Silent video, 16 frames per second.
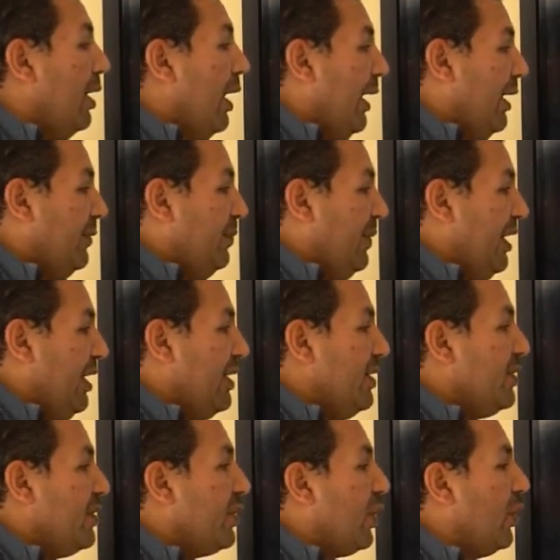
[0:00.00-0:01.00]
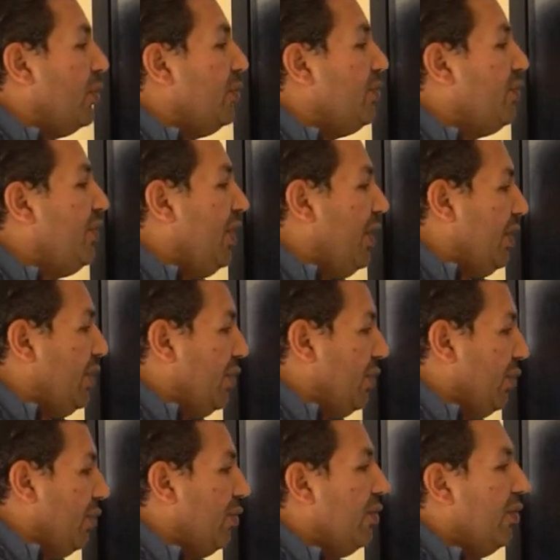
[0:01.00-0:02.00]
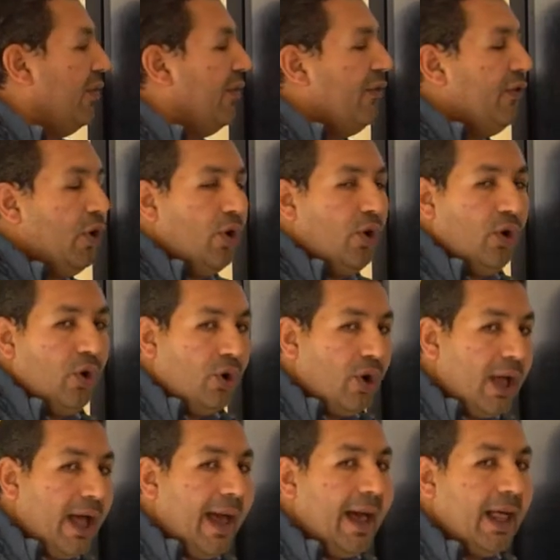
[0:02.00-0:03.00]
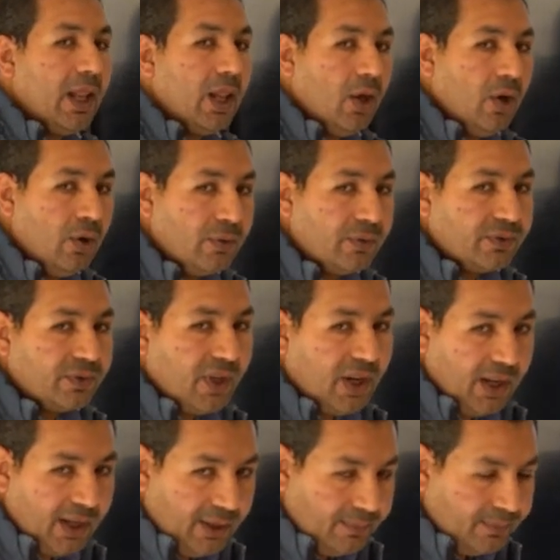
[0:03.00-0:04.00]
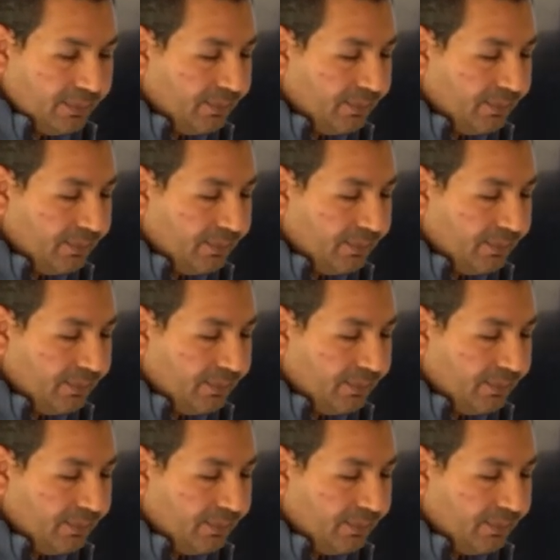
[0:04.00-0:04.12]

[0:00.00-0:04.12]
It means continue for a long time.